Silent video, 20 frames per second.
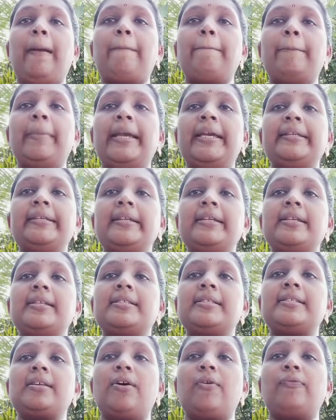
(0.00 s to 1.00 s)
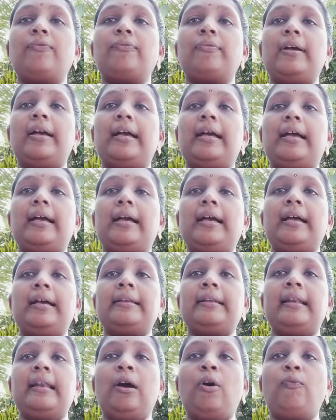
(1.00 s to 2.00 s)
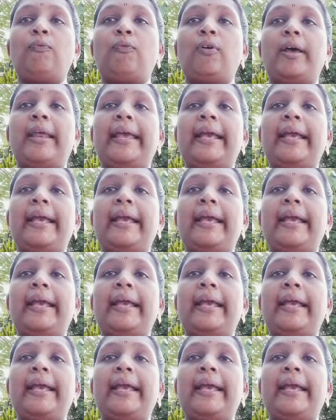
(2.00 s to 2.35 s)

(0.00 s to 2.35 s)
maintenance of and love for